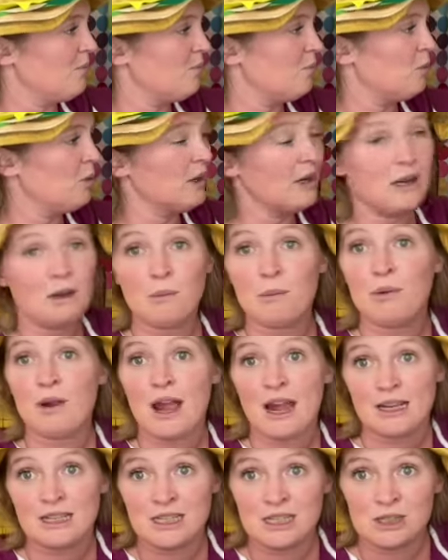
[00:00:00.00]
we're gonna
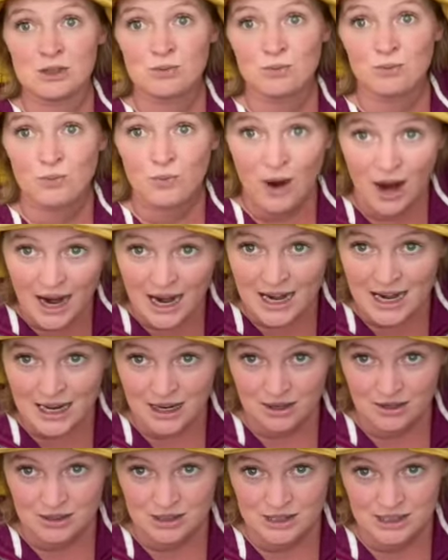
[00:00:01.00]
practice
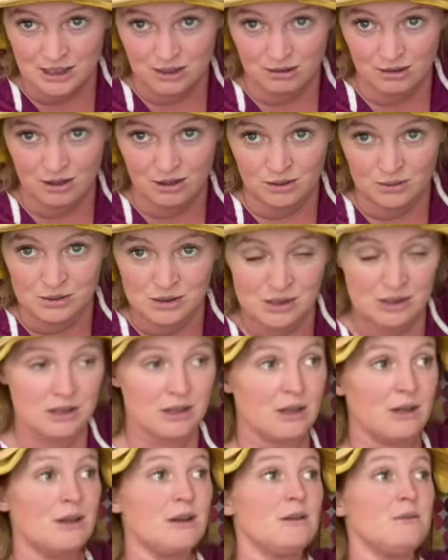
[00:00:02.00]
writing our zeros,
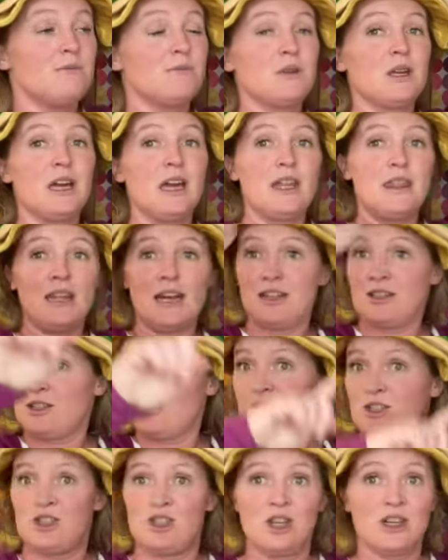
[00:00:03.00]
and
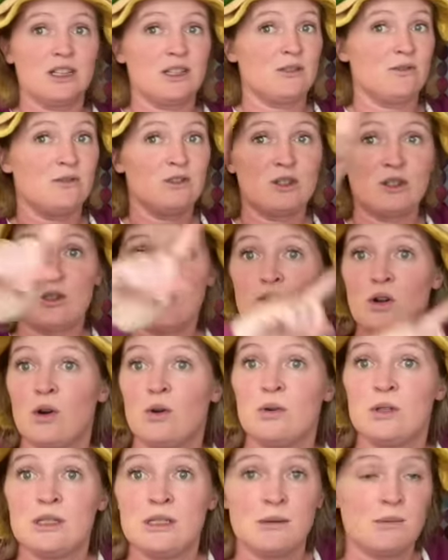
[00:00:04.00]
that's just
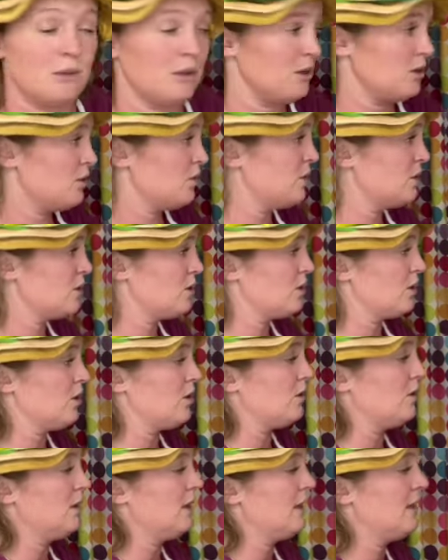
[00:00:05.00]
so similar to a
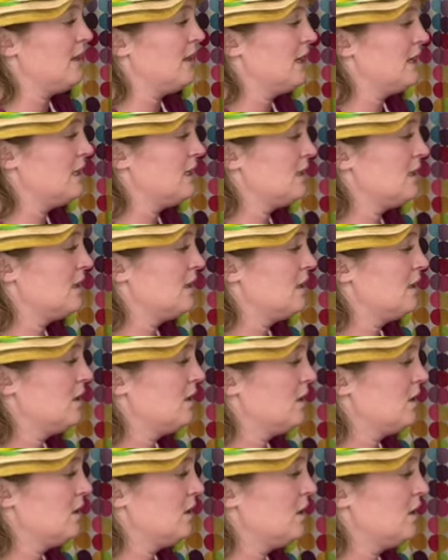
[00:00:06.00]
circle. Look at this.
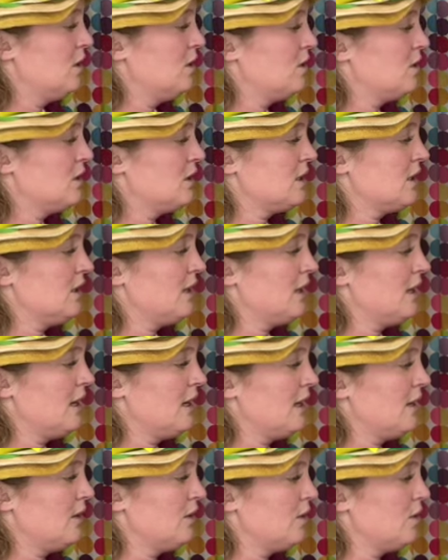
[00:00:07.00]
You're just gonna kind of